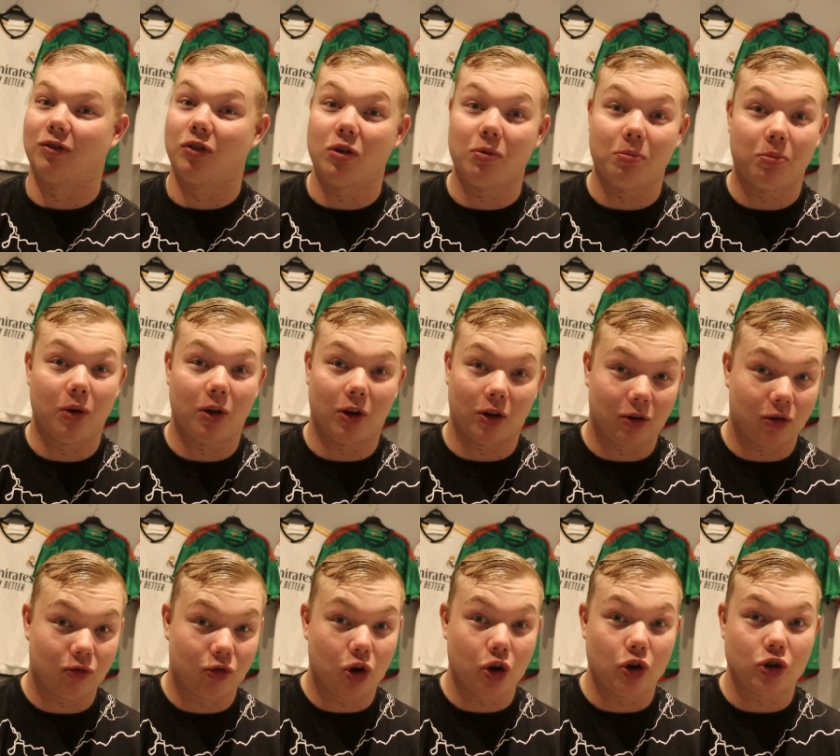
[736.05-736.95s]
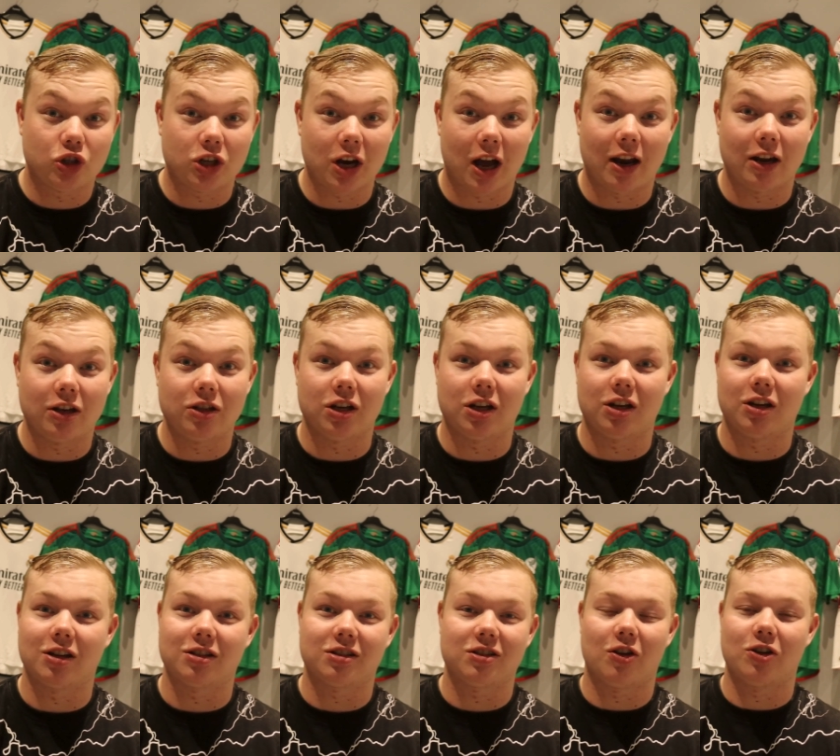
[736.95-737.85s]
If you can put a good challenge
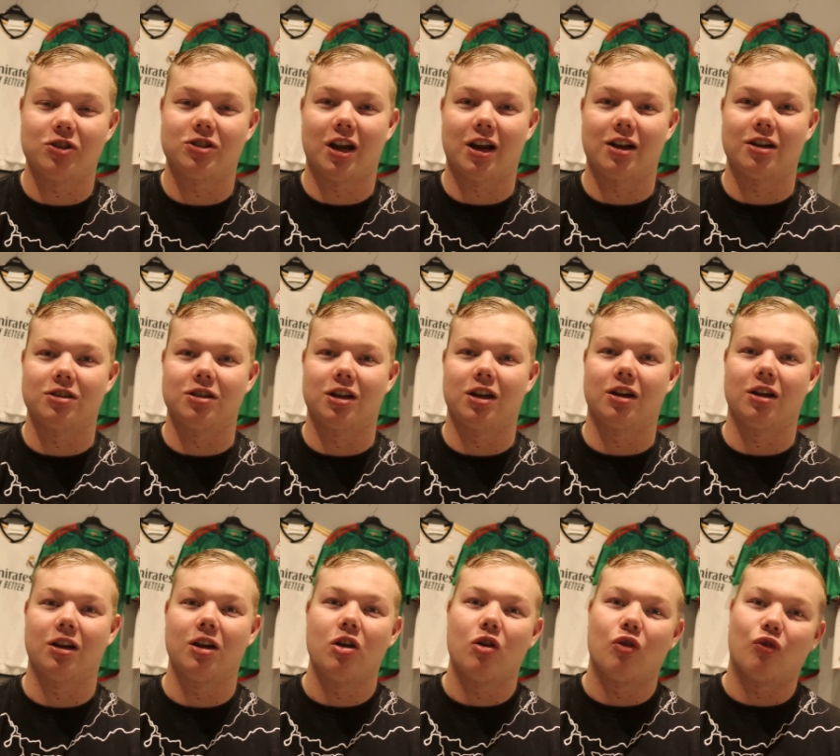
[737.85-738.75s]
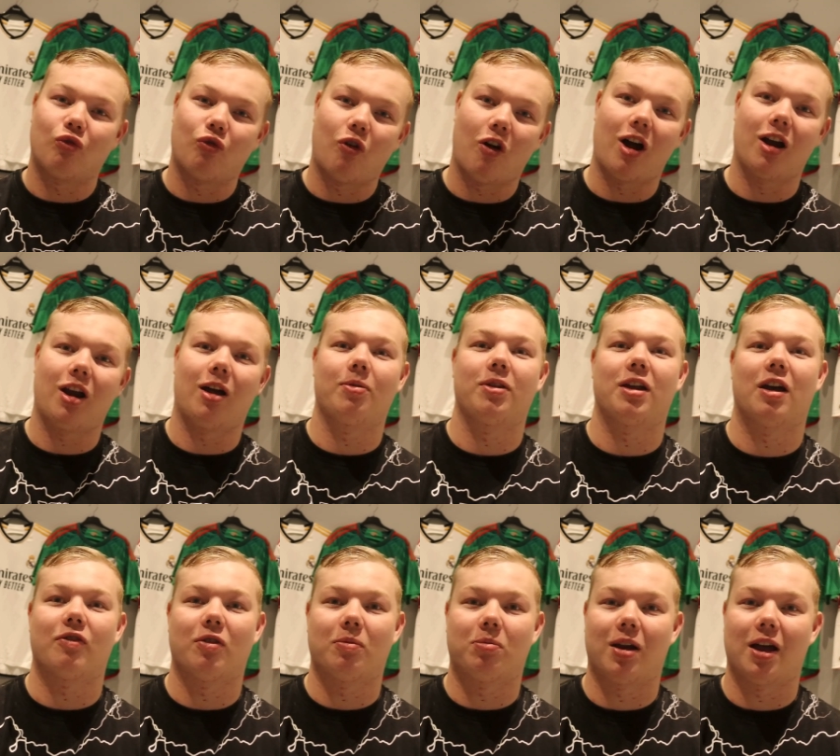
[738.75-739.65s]
in, a side challenge in, rile up the
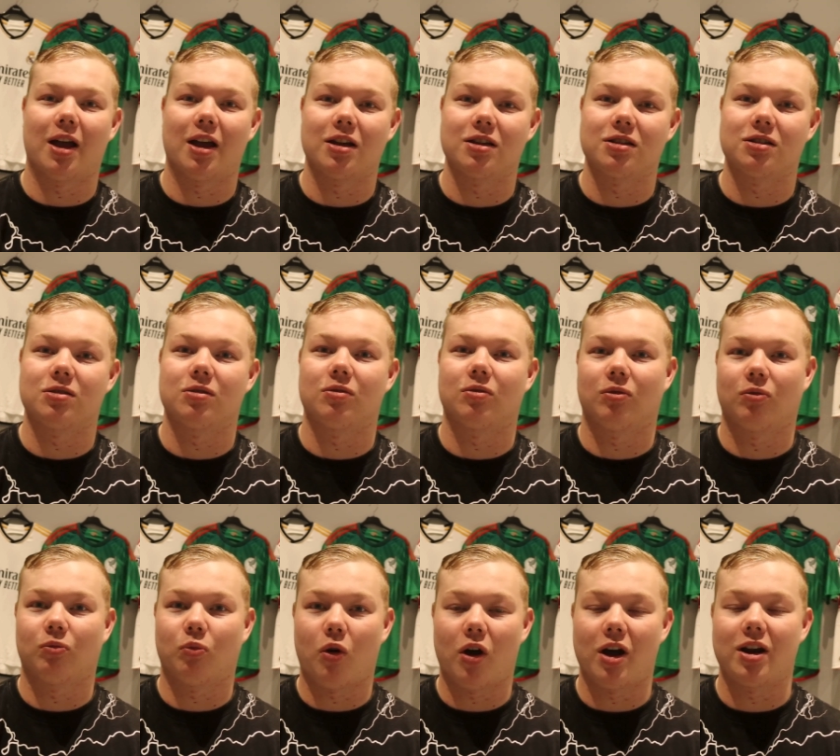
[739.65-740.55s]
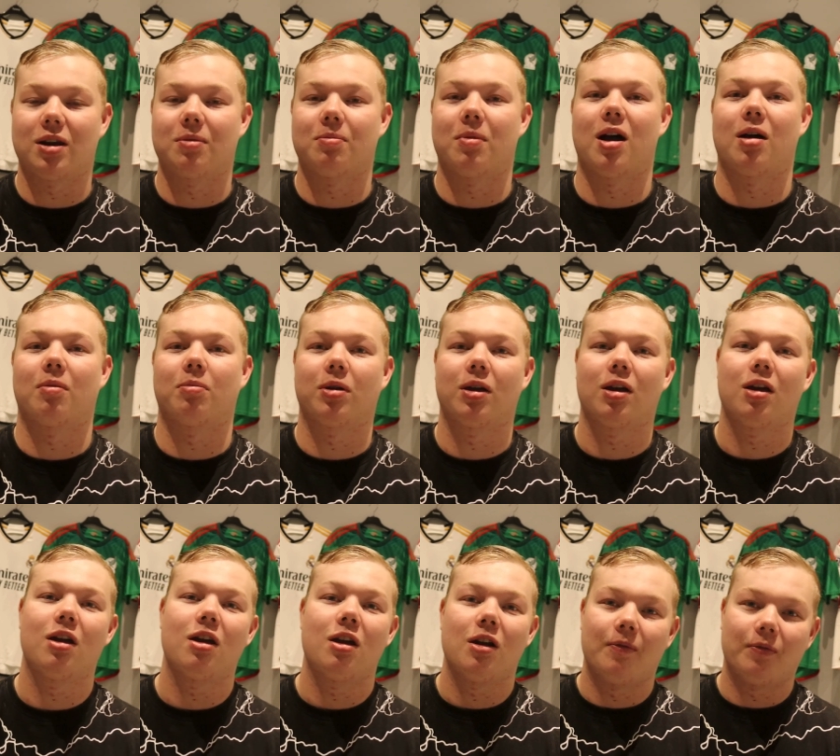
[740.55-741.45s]
other players, wind them up,
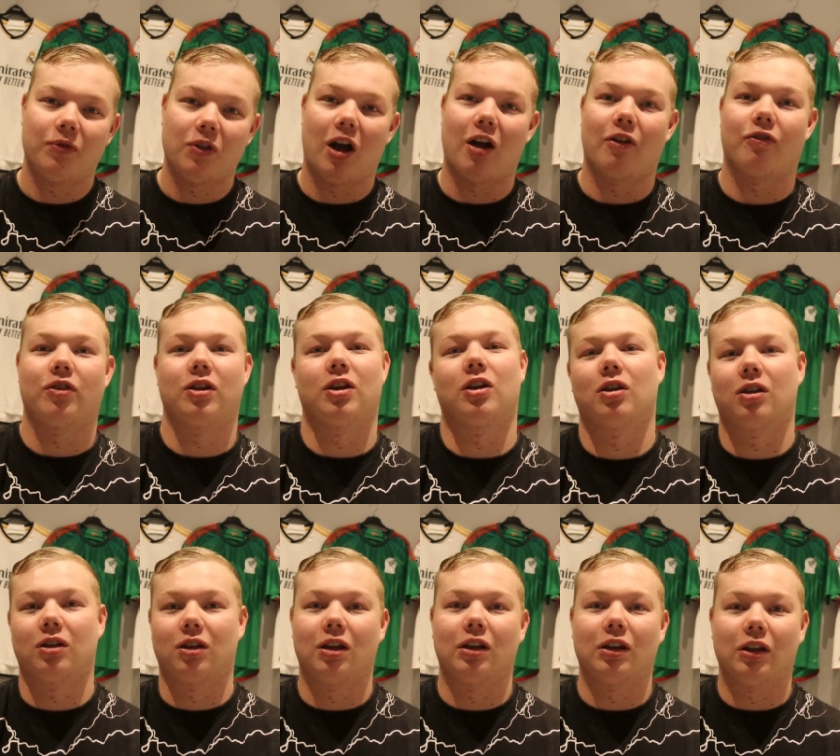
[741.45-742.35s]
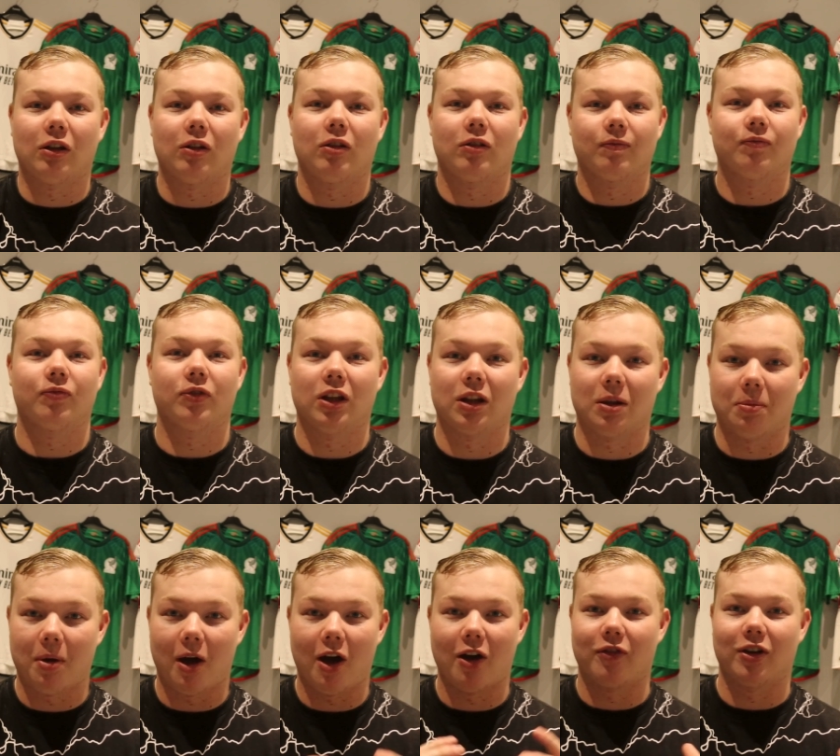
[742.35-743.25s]
I think you, you, you, you're
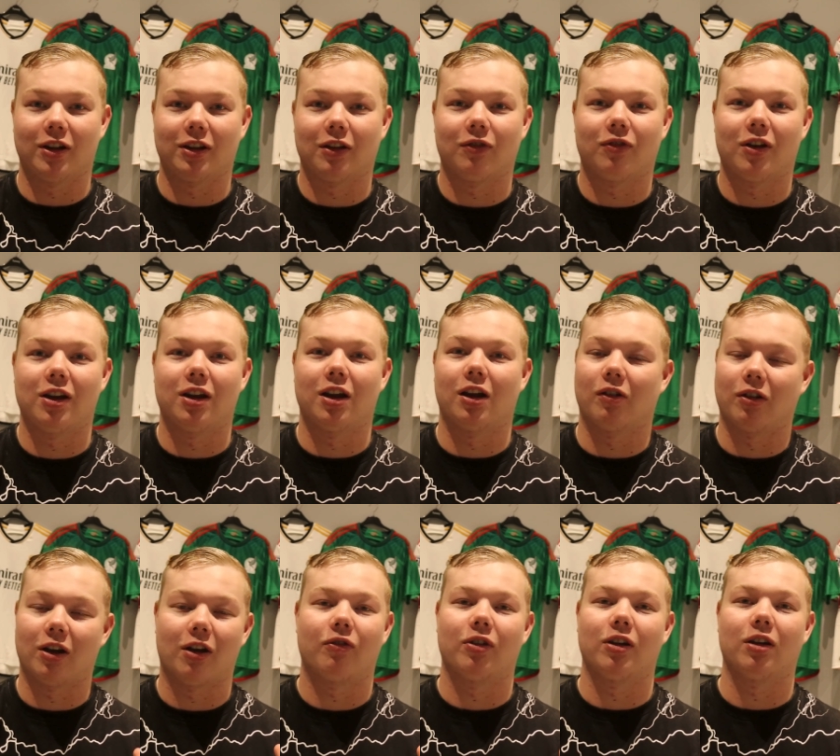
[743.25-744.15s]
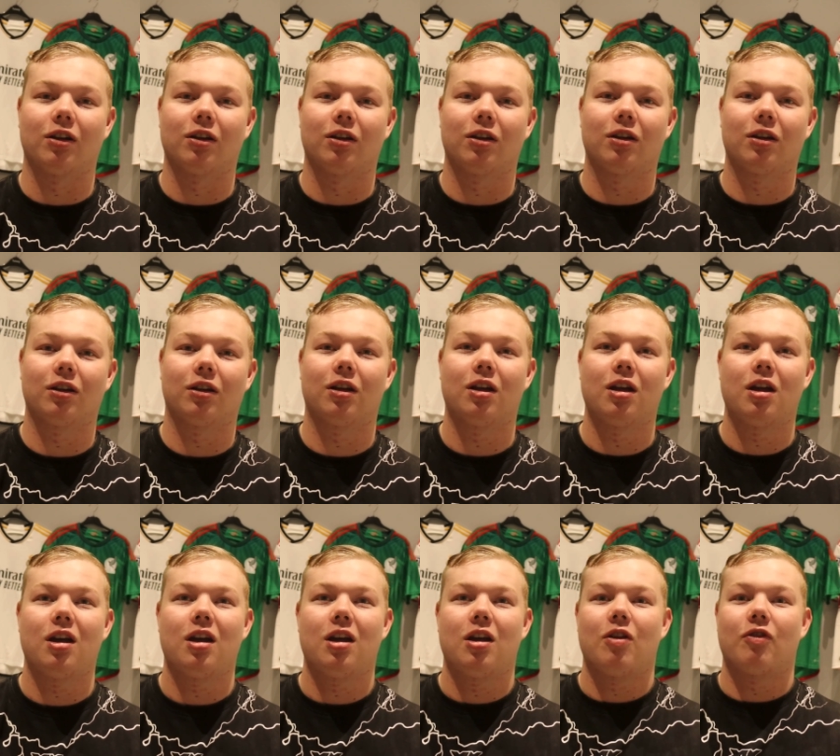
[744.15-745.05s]
the perfect defender, and I think
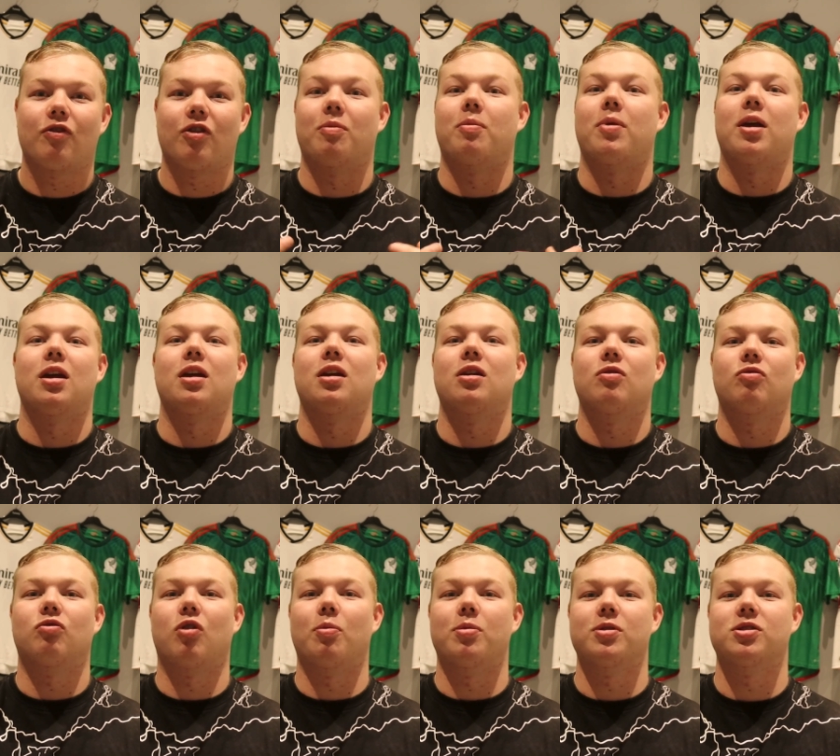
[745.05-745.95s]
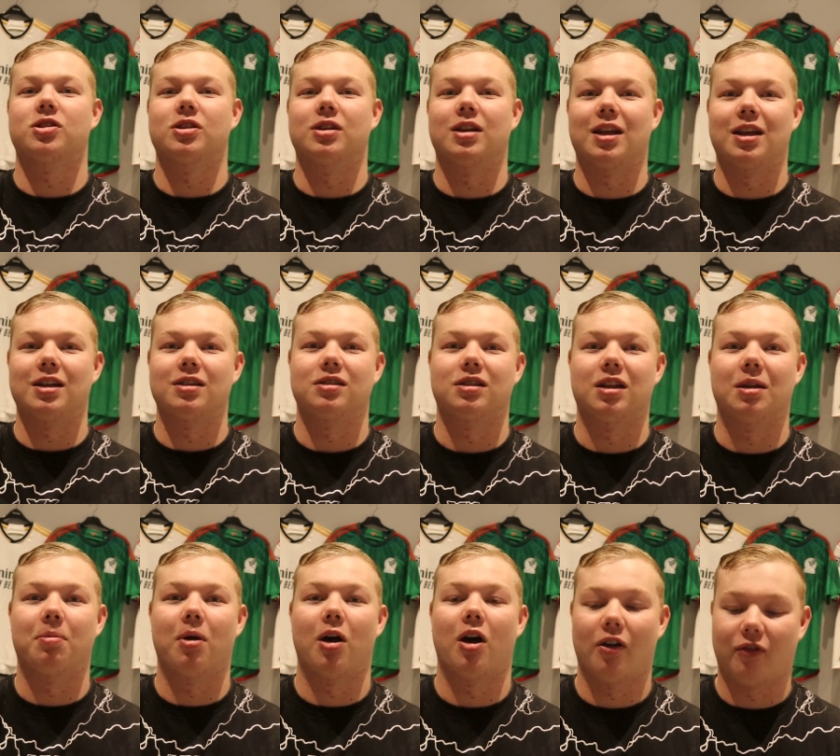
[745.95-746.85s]
for me, Robertson is the
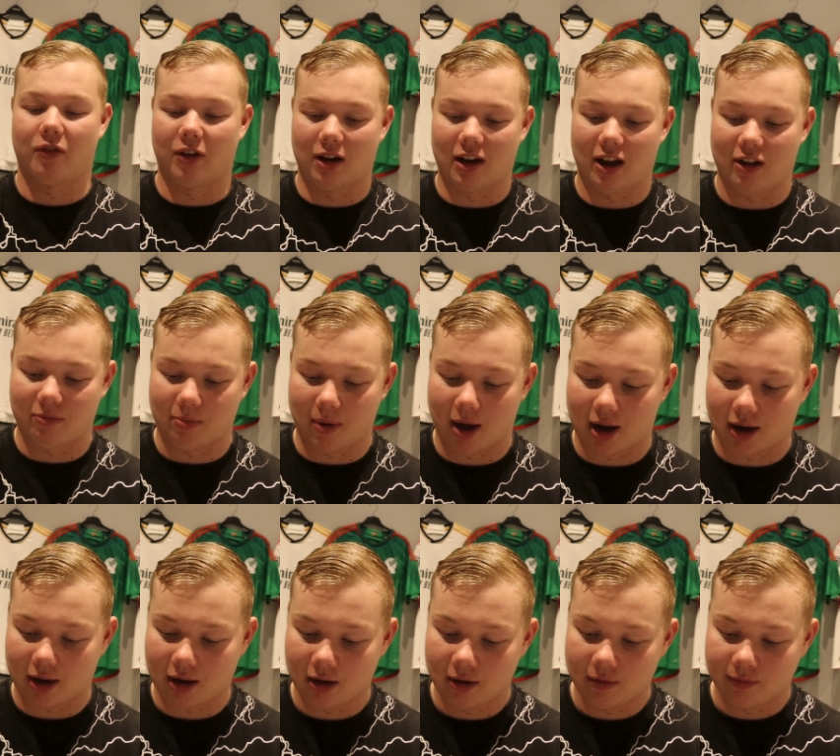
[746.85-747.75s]
perfect left back.